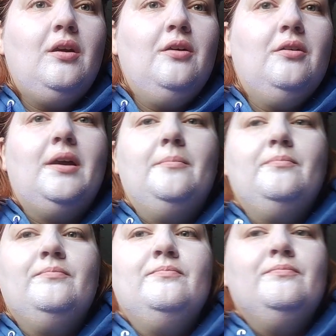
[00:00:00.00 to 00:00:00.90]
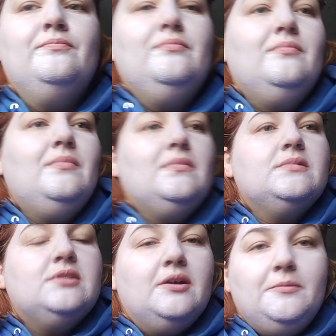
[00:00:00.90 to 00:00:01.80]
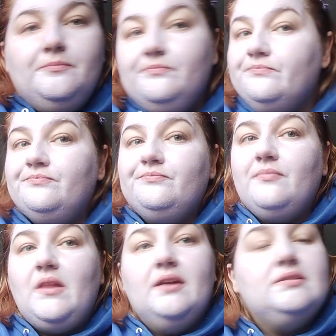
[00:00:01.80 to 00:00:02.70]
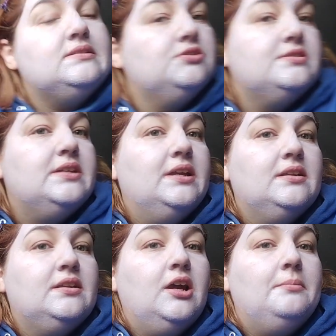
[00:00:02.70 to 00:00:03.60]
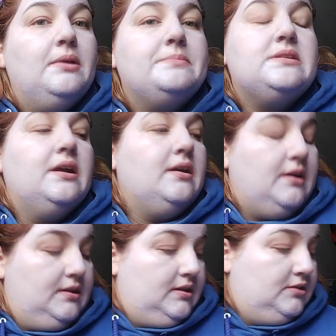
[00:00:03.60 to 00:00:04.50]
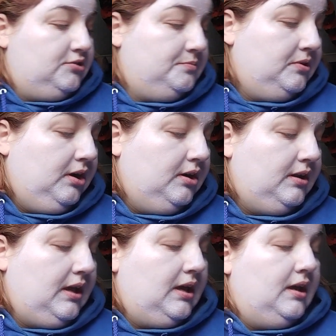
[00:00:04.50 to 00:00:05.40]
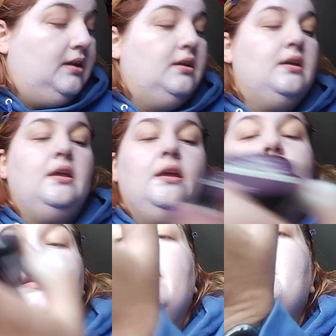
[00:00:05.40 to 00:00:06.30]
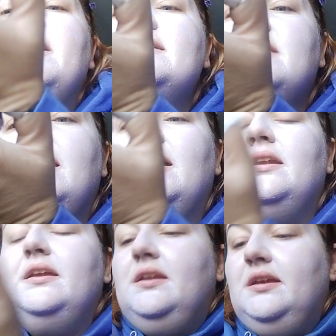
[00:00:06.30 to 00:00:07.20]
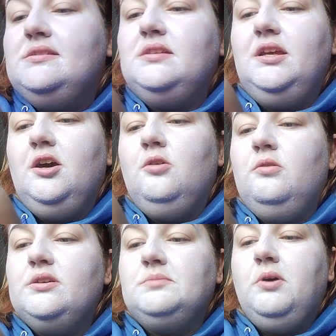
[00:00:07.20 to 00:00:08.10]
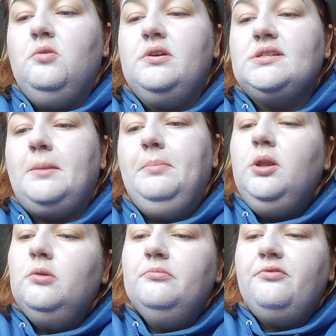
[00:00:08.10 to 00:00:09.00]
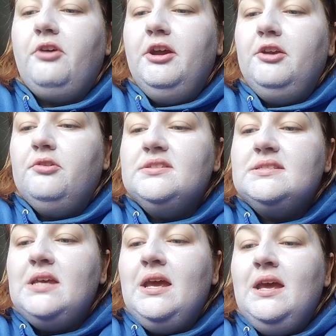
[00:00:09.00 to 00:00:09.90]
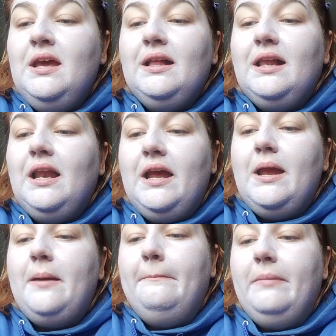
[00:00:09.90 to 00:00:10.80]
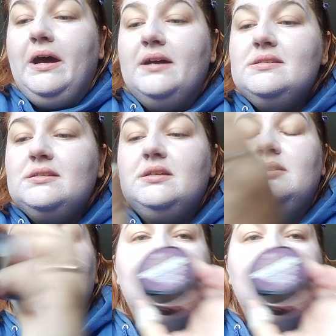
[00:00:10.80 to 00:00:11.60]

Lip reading: that. Okay. So as you're seeing in the time lapse there, I did just put on a clay mask. And it is the Hocus Pocus Plum Fragrance Clay Mask,